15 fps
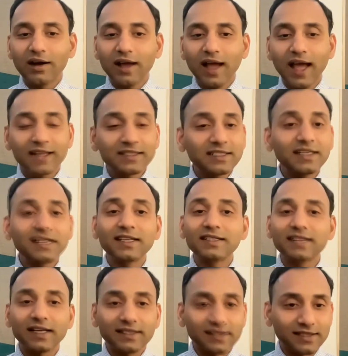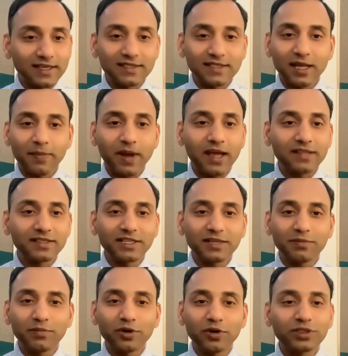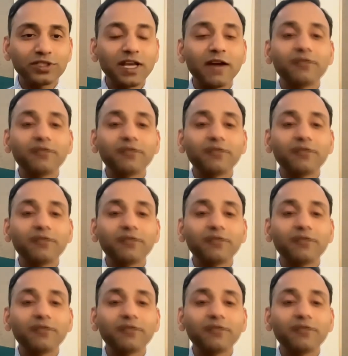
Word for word: has decreased exercise capacity because